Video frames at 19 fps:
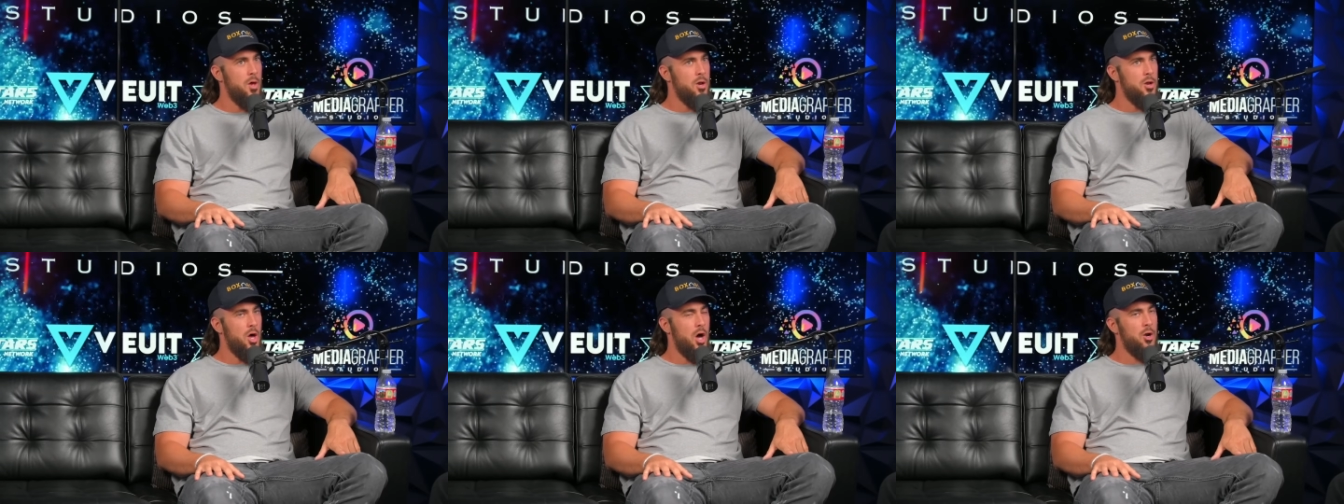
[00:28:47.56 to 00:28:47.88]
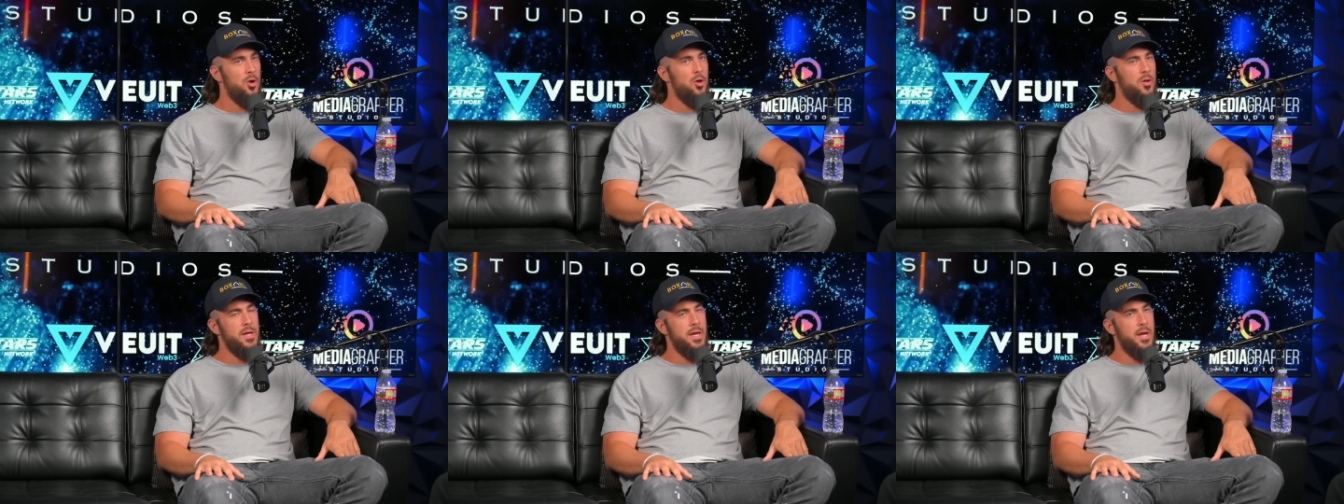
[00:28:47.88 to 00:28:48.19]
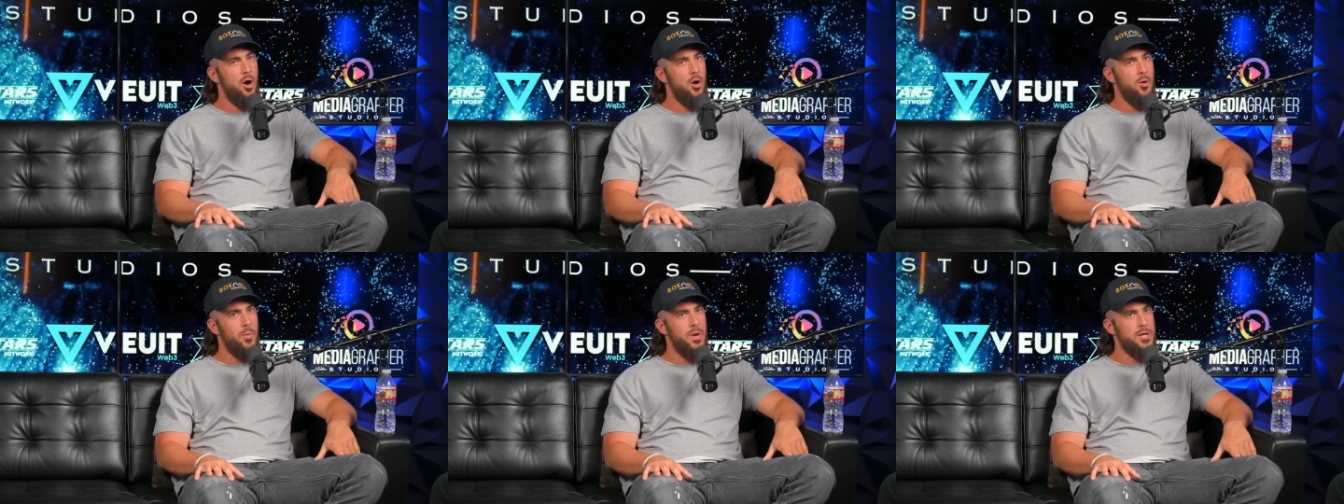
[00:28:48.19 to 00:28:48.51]
not
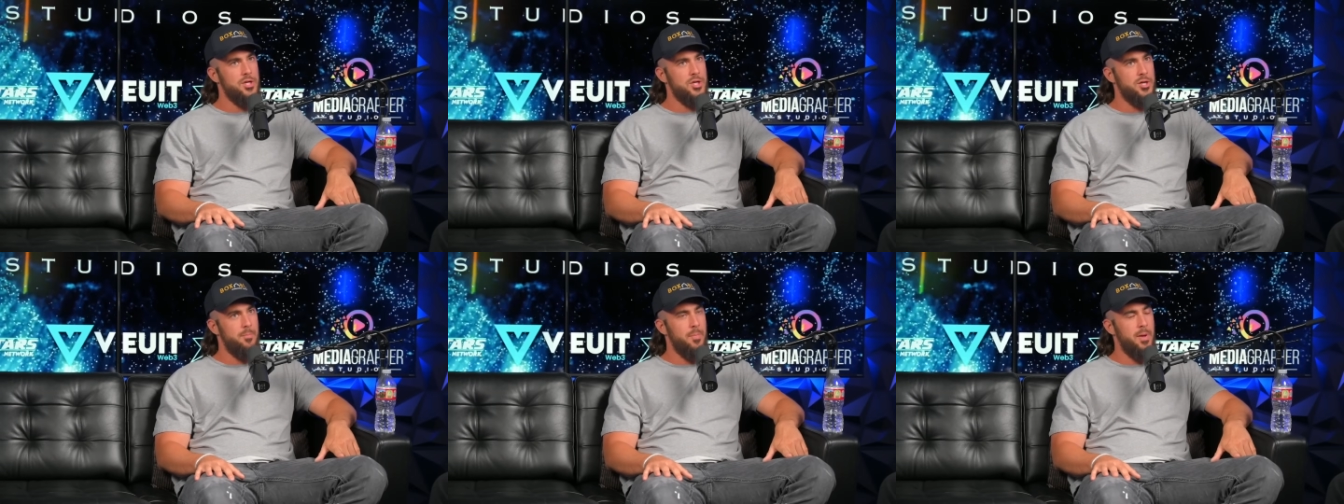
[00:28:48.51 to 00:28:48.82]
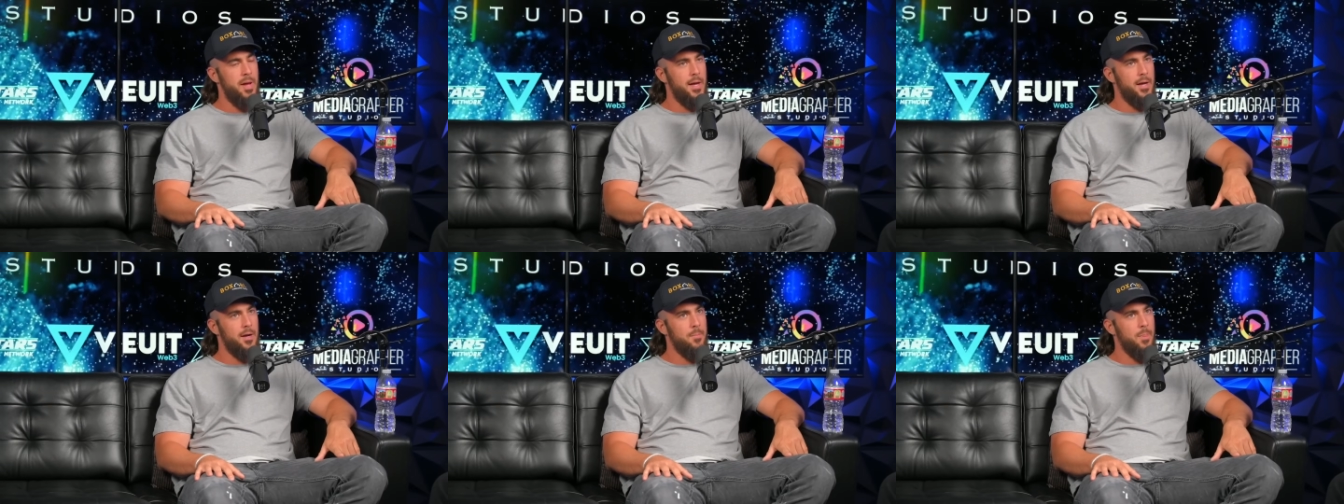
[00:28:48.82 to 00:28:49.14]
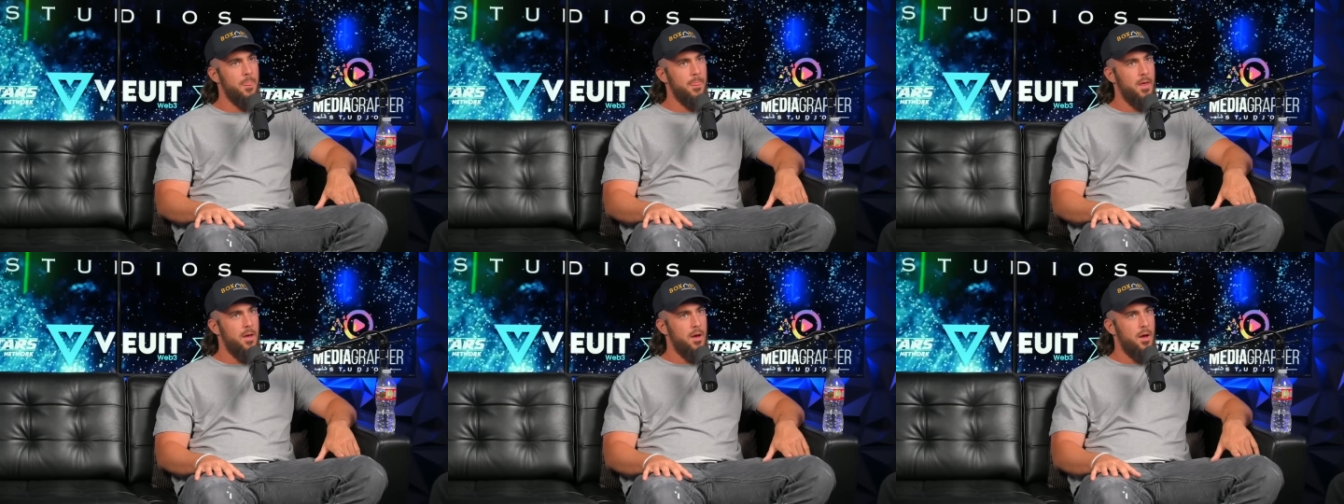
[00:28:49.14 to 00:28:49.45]
only are we shipping
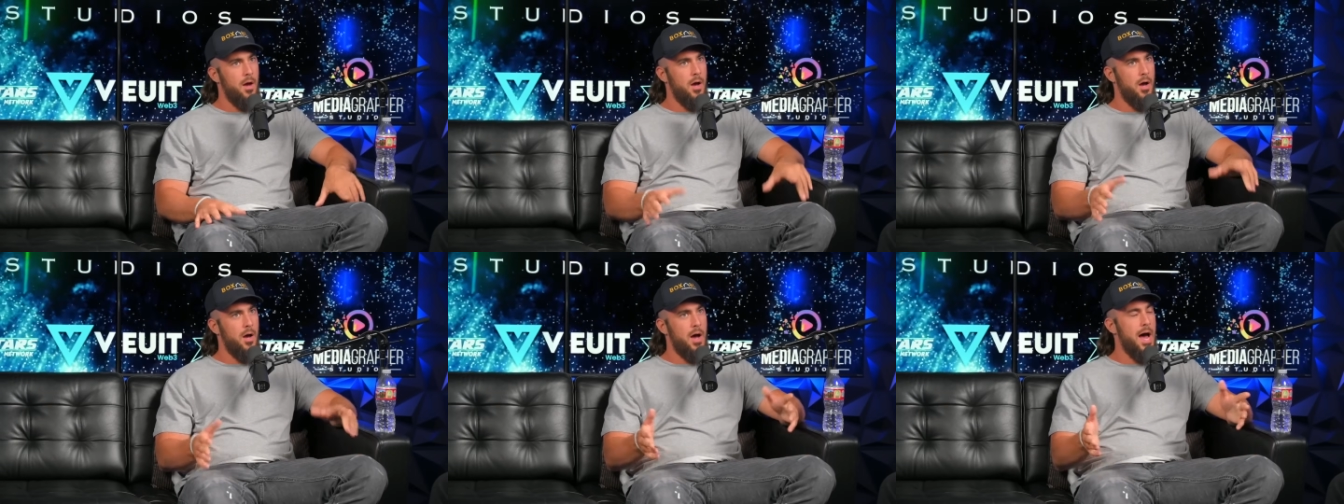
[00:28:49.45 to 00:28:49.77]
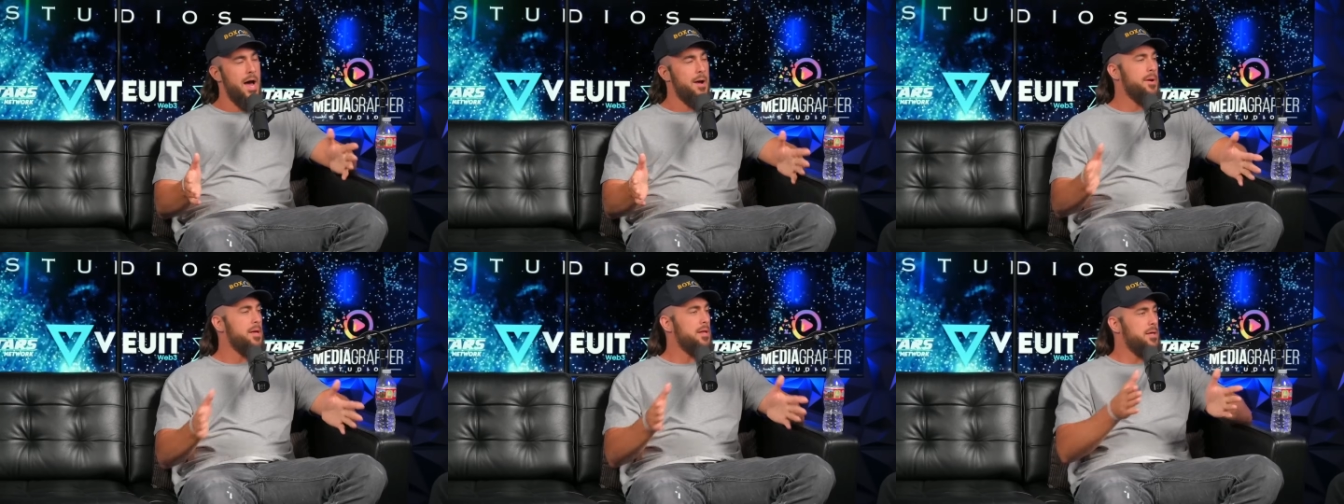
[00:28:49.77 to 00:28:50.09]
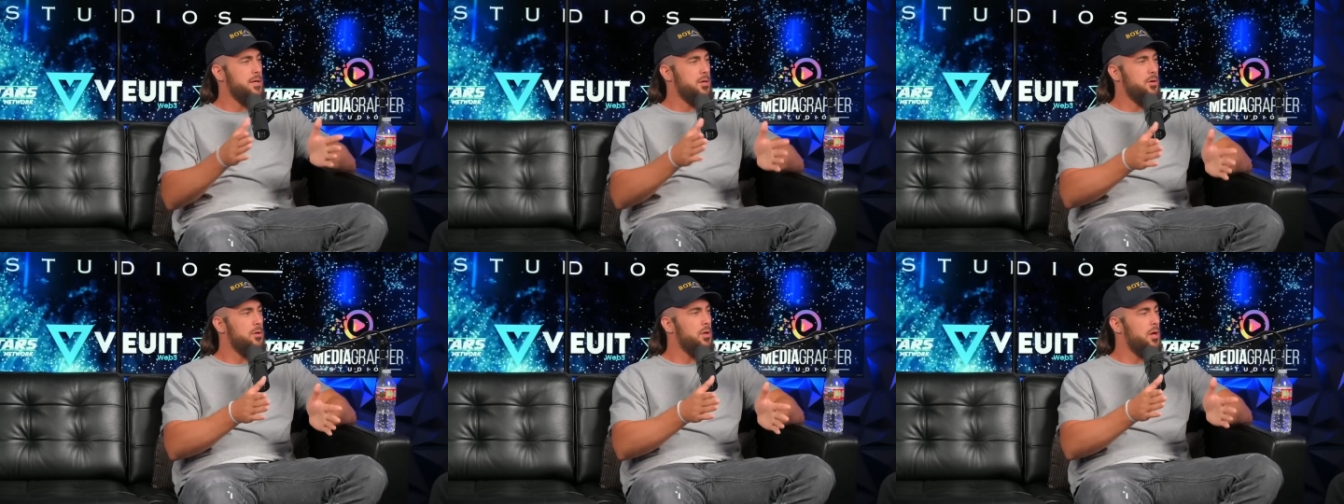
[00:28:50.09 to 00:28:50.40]
uh, highway
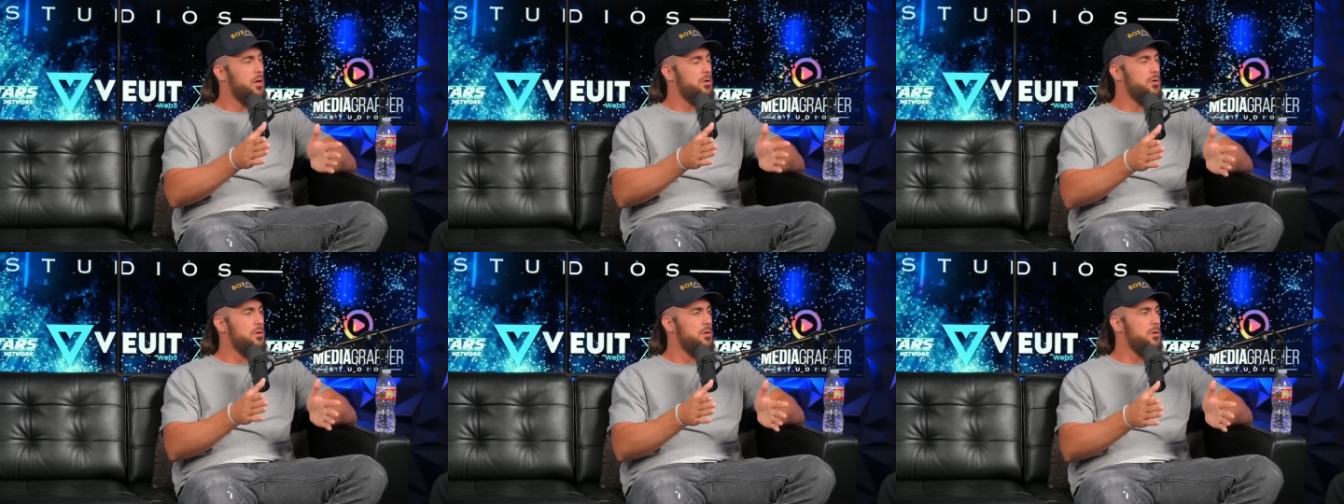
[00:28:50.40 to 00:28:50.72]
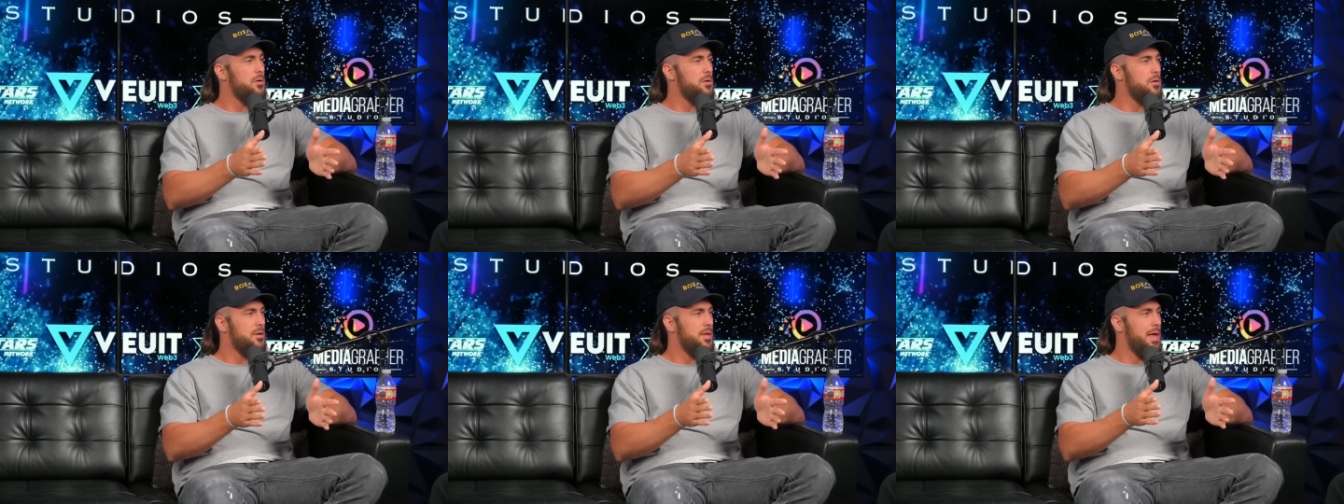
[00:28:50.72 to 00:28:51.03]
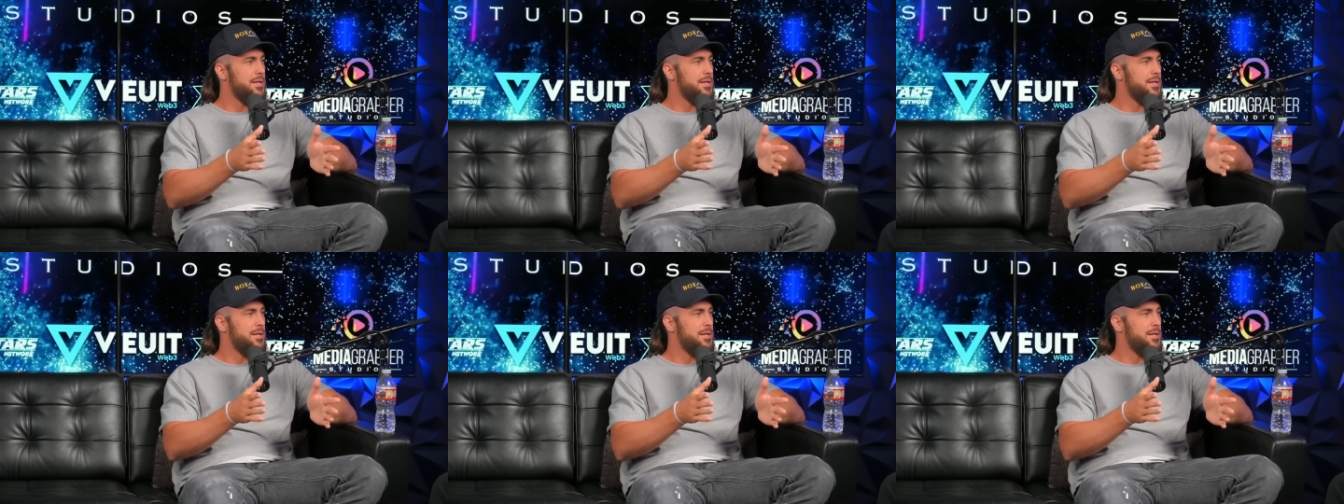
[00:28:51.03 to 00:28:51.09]
legal load, mm-hmm.